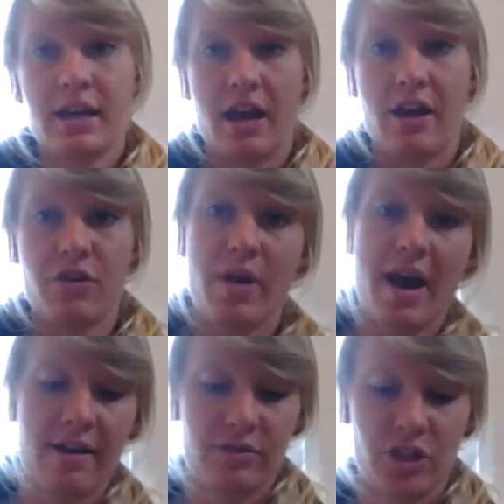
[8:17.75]
If you
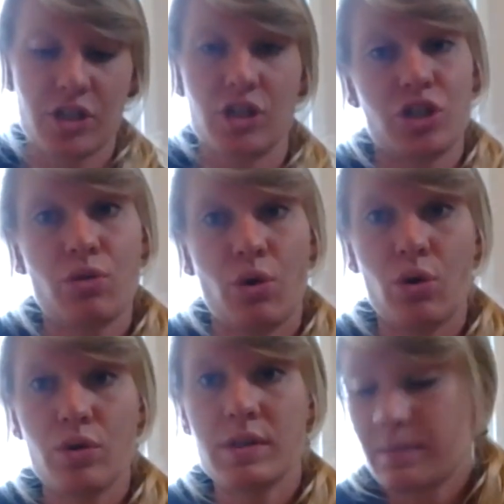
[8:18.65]
have just the 2
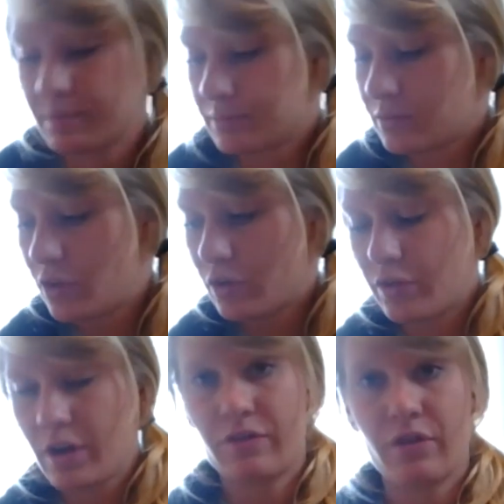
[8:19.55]
holes, feel
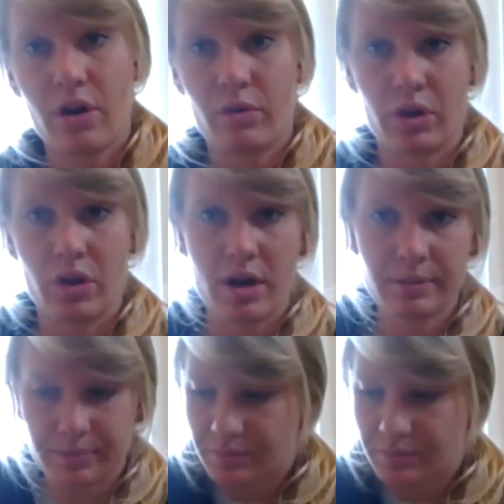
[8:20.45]
free to follow along.